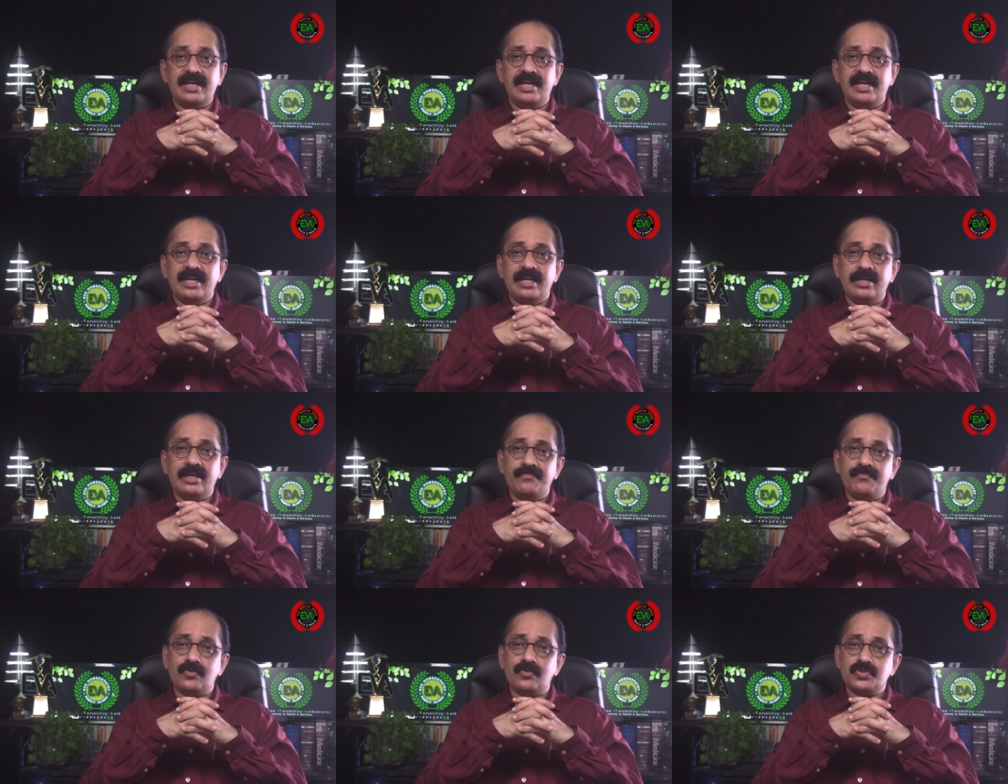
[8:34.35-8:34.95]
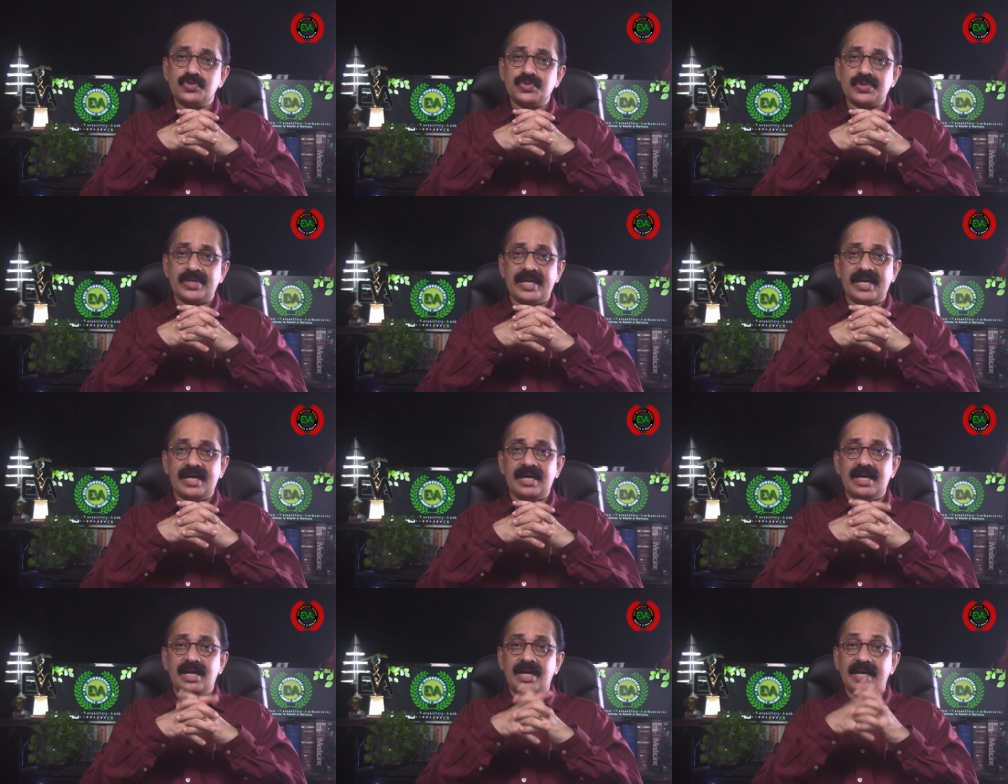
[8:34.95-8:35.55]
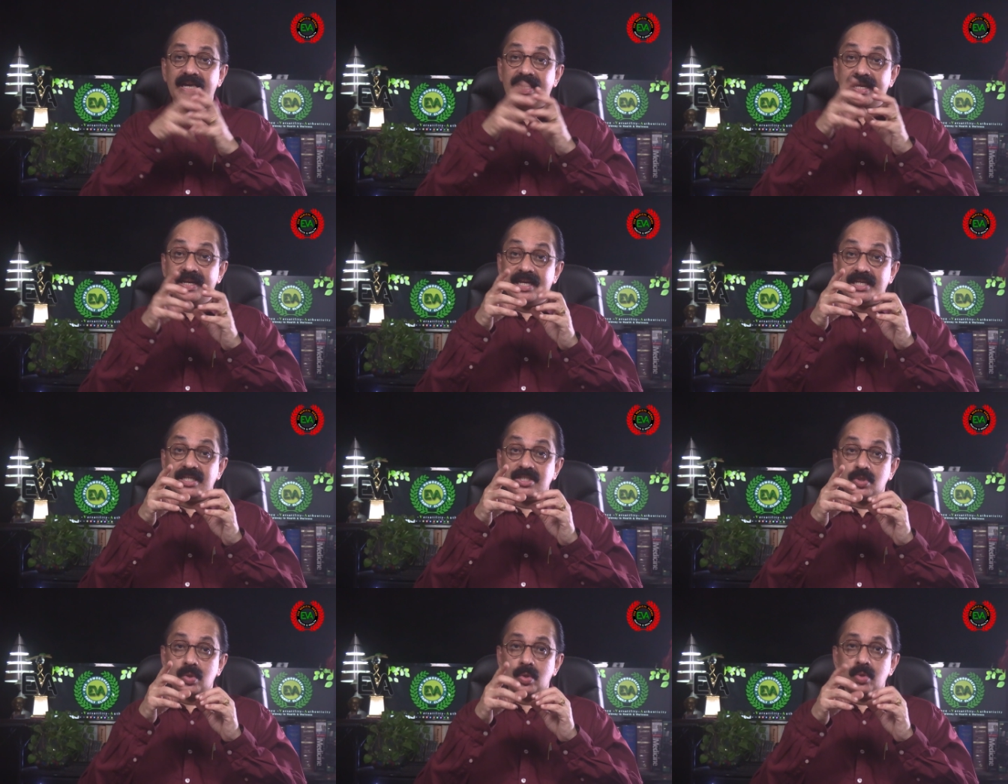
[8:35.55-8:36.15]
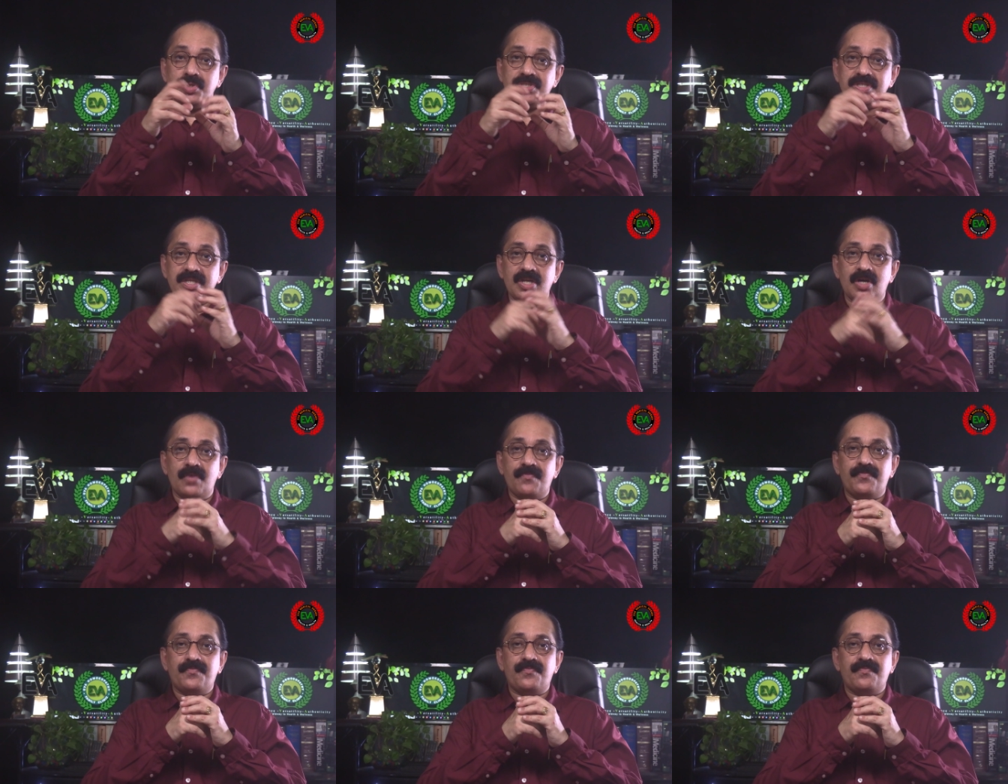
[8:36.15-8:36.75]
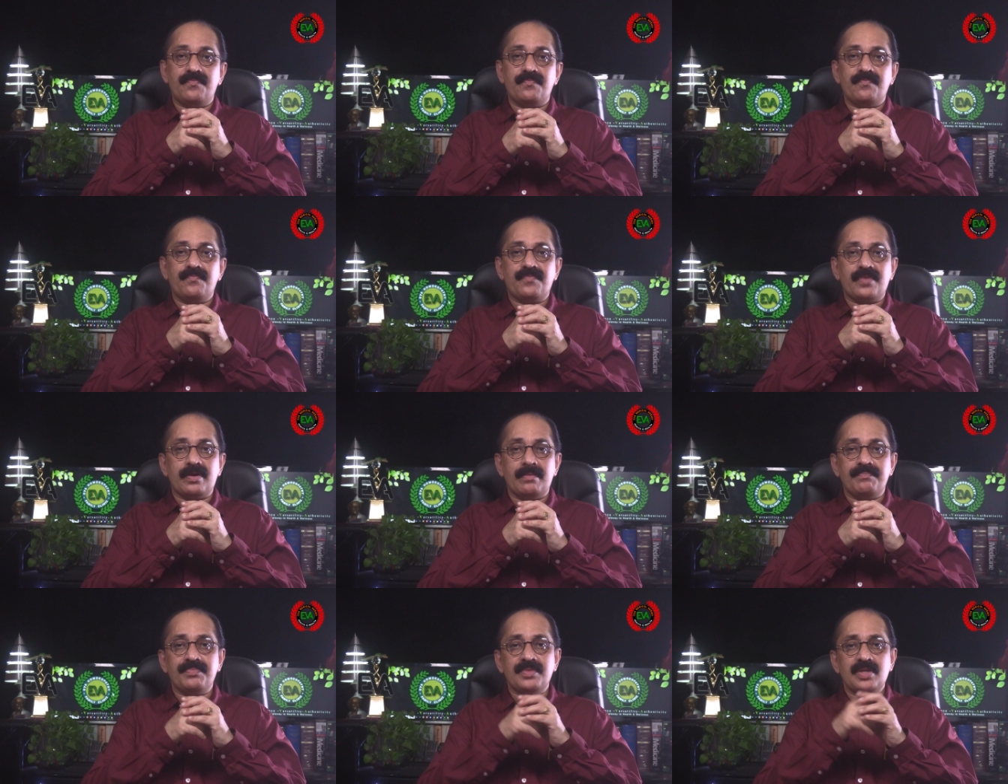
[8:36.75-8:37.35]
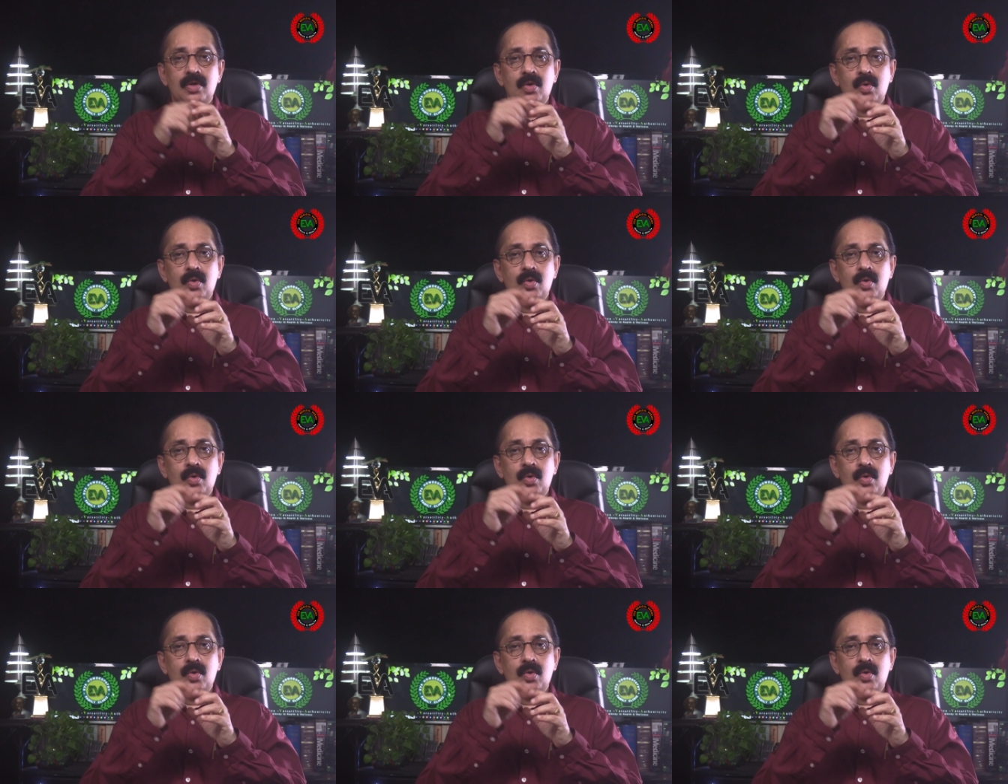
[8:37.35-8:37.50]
infusoria in a solution of from